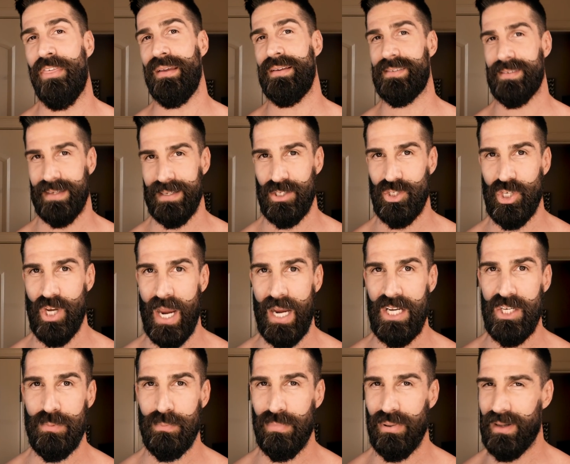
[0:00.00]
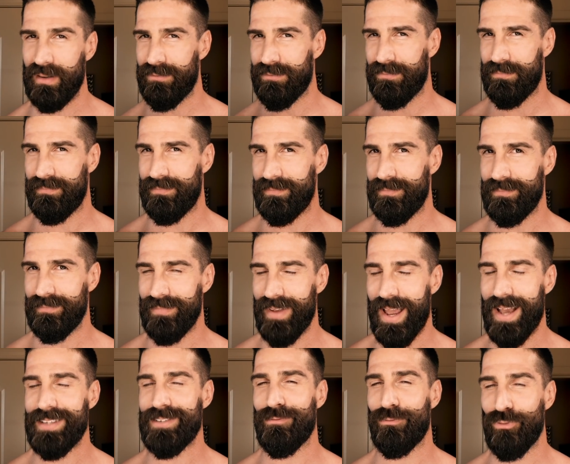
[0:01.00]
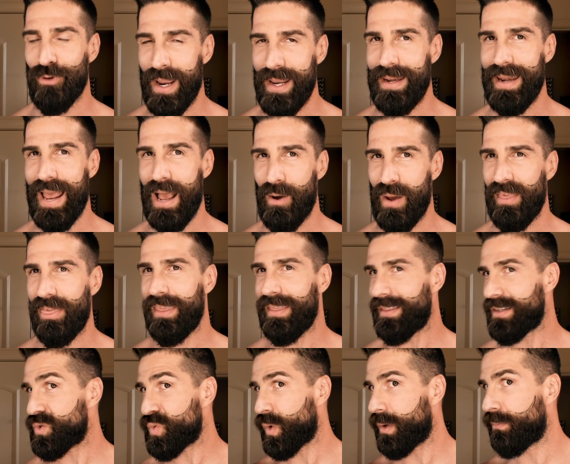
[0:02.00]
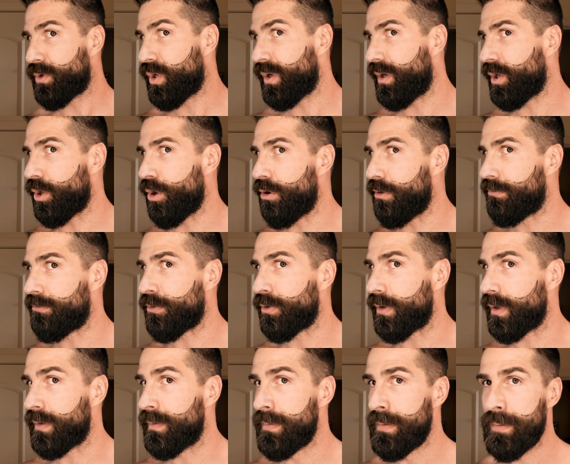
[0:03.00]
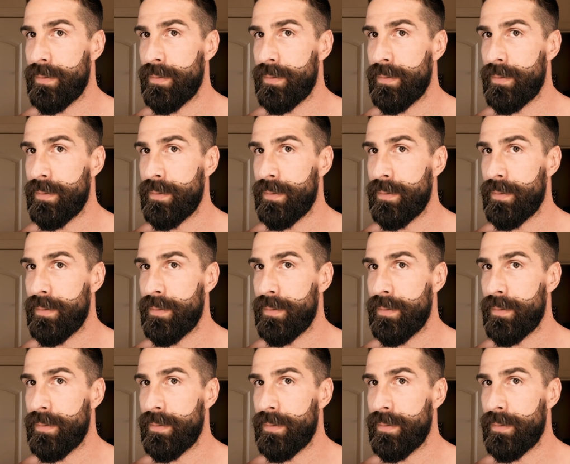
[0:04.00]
Things can change, but as of right now, I think that's what I'm gonna go for.